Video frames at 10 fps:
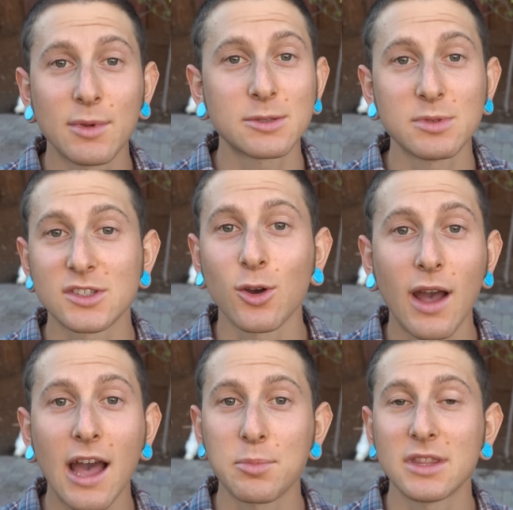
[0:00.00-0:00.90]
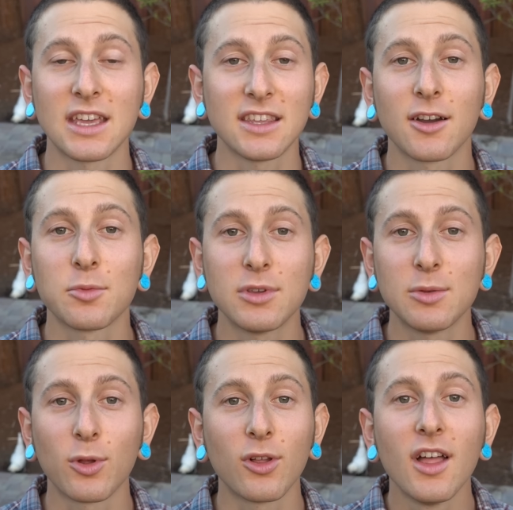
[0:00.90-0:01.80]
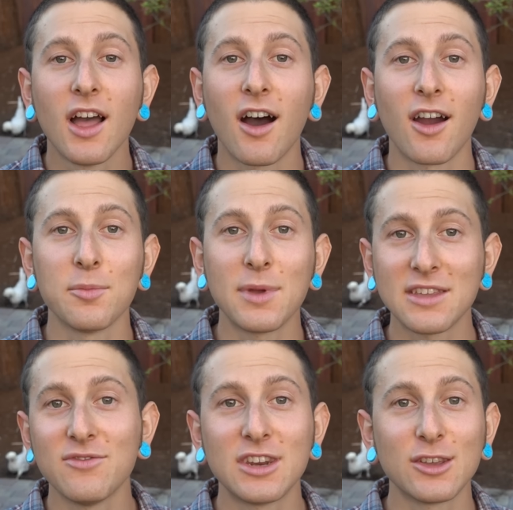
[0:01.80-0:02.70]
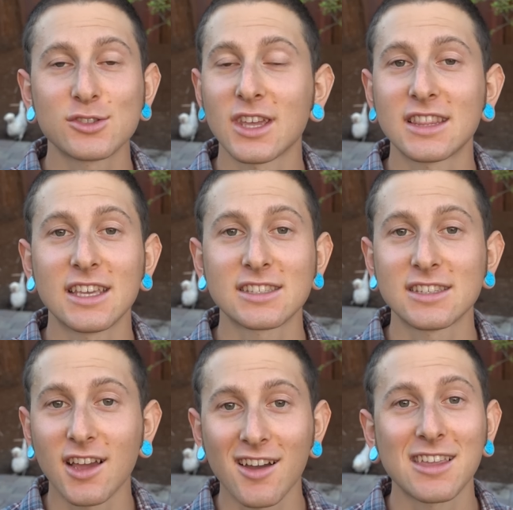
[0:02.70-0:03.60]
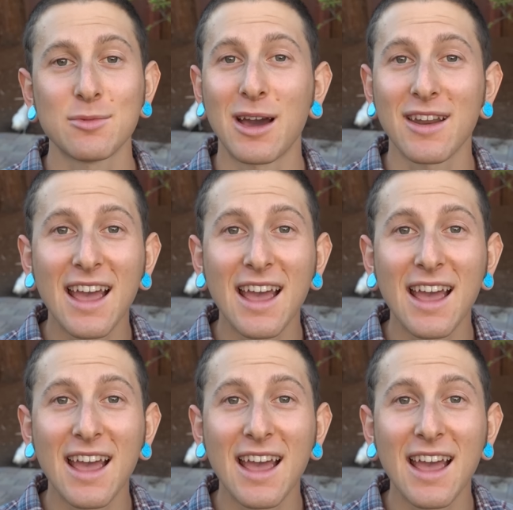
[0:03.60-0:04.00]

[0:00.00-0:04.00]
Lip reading: It makes me so happy that young people are making videos like this and talking about